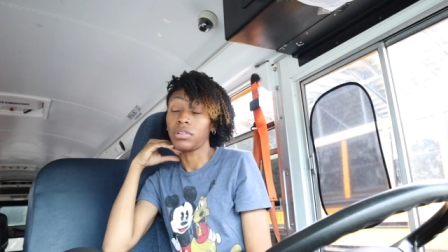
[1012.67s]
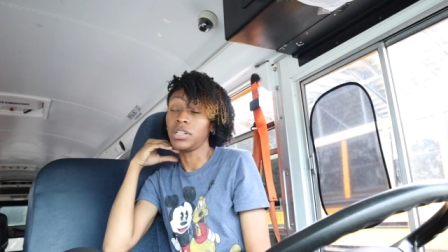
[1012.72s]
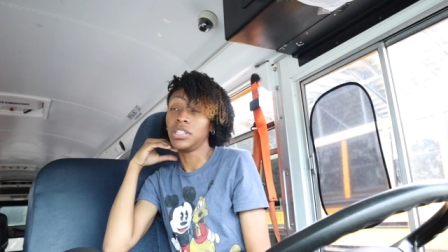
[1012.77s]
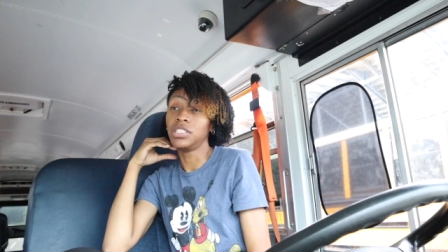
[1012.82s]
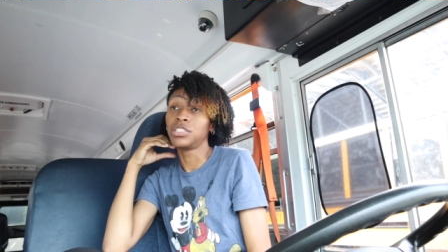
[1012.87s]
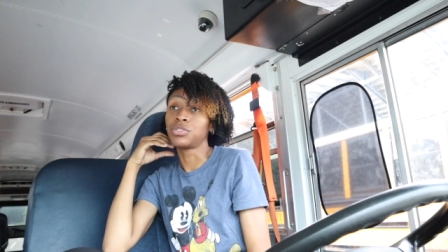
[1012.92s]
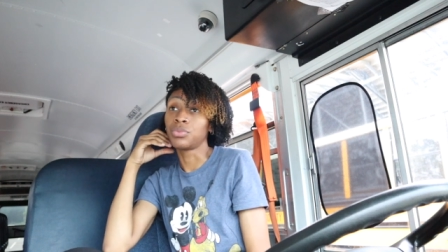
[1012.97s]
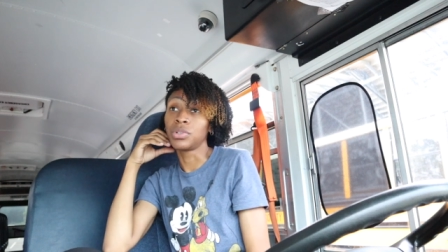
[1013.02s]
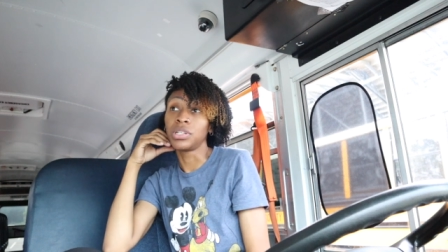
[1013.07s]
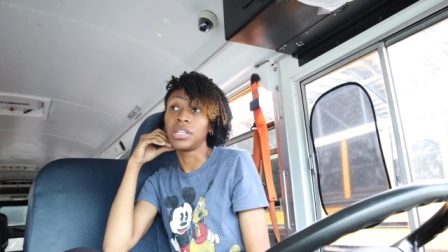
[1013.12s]

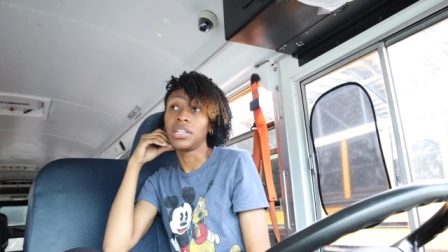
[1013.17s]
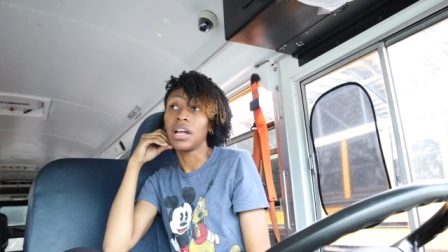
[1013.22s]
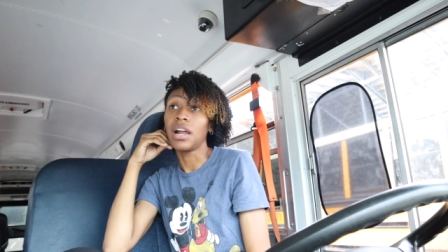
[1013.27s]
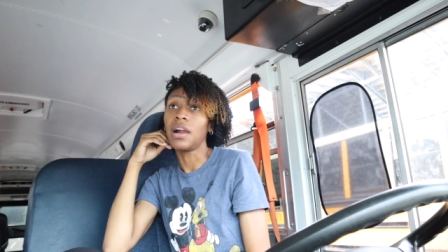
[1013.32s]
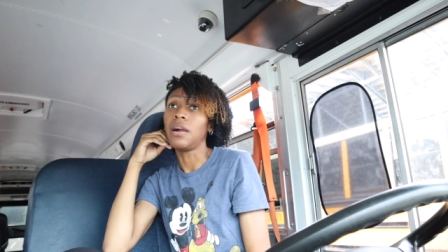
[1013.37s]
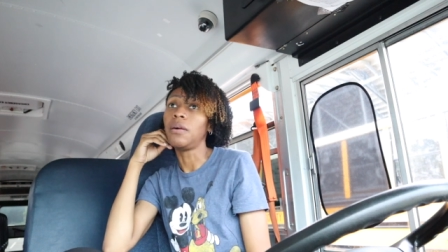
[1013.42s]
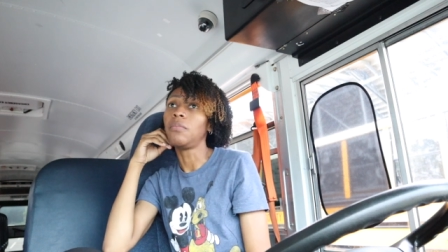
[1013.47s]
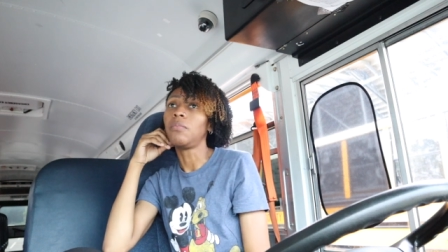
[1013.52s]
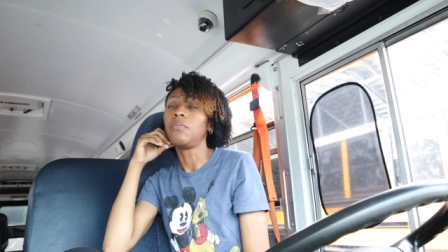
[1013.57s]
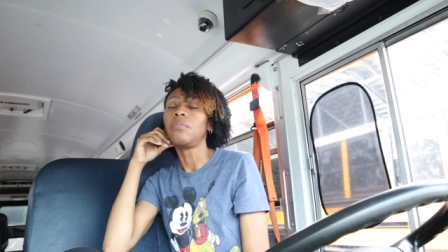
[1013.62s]
It's really
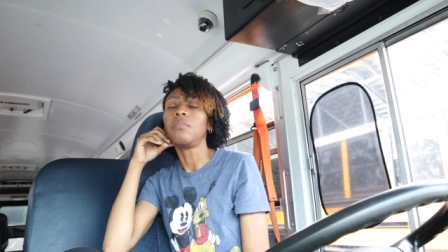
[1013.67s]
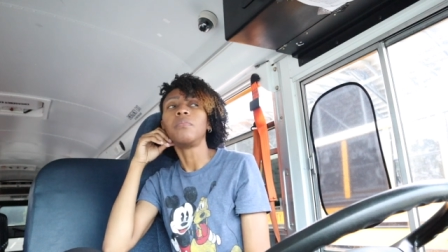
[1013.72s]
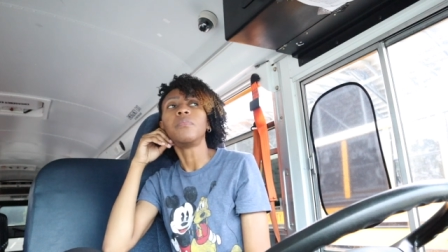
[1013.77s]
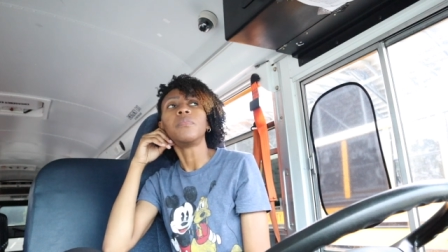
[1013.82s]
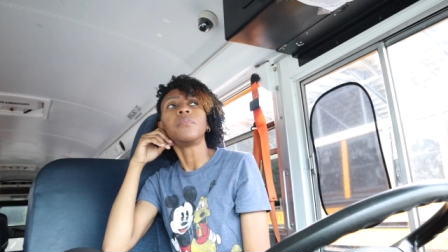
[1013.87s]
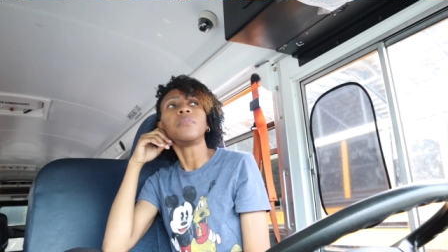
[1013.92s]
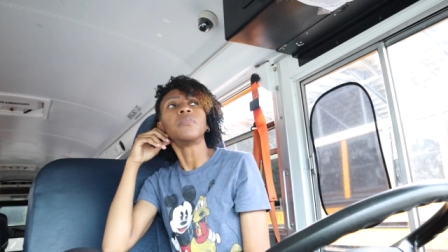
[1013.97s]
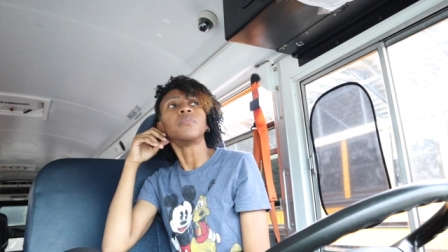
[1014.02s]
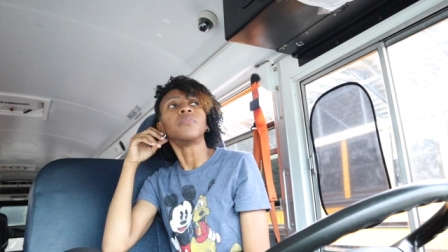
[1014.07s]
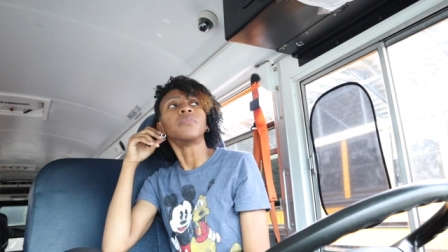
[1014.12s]
not.
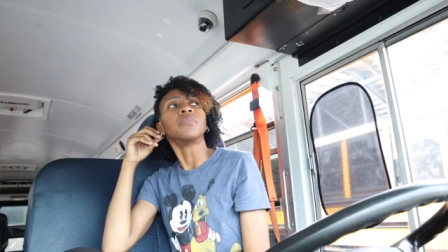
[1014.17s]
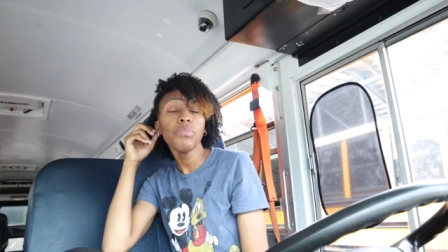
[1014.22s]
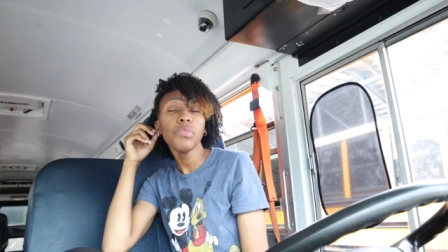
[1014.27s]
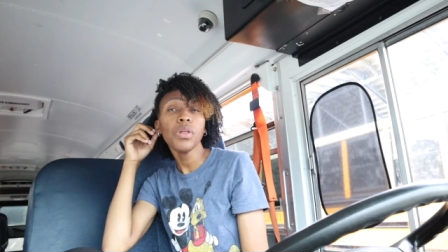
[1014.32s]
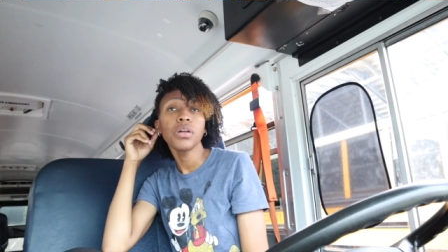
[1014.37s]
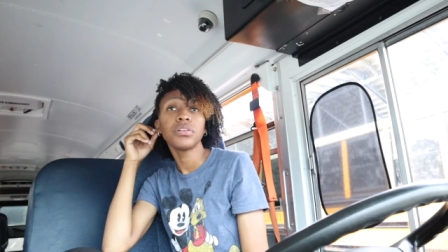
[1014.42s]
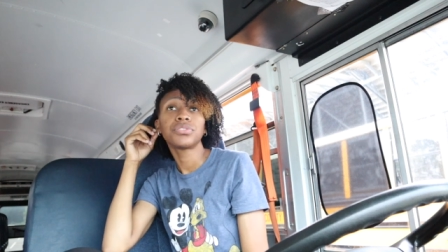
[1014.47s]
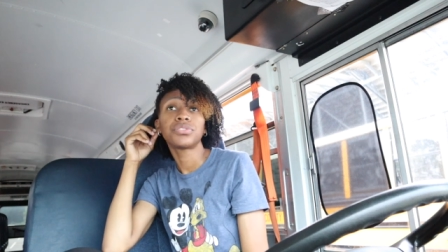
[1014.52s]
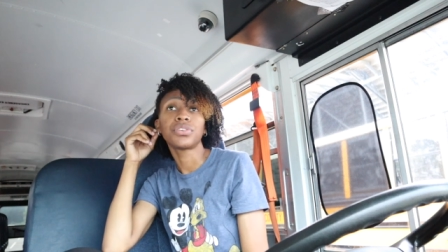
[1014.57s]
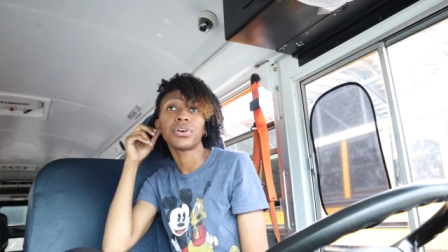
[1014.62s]

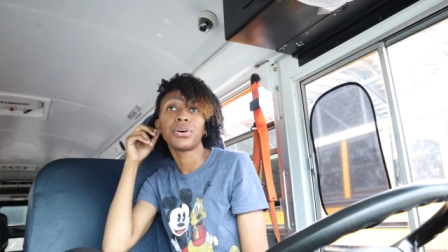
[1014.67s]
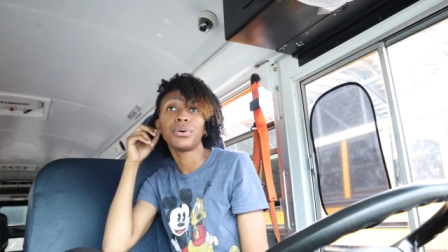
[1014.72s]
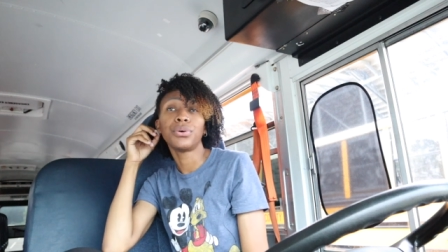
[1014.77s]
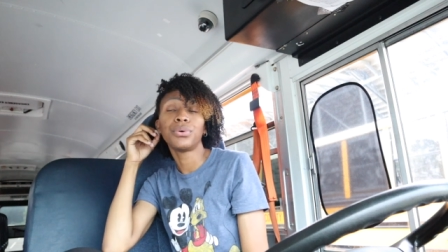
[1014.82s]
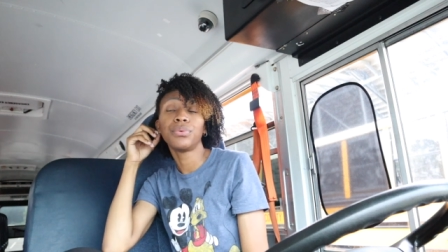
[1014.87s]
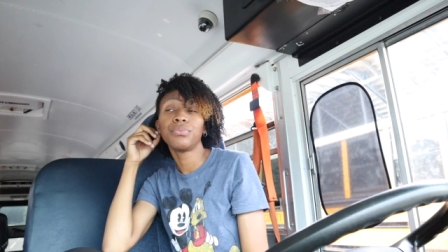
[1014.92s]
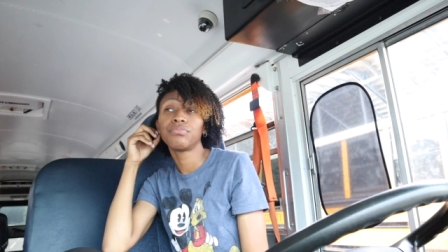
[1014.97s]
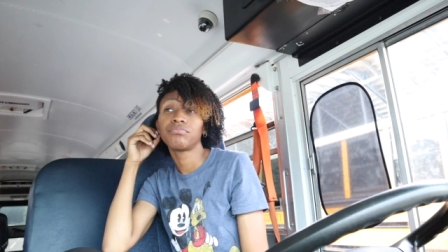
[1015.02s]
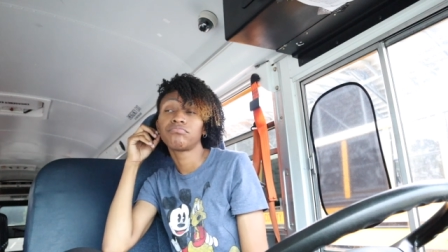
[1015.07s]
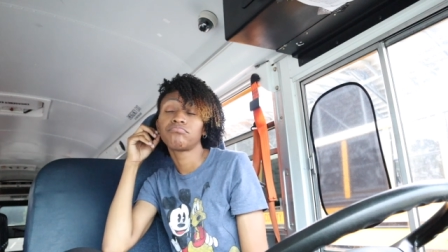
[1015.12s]
So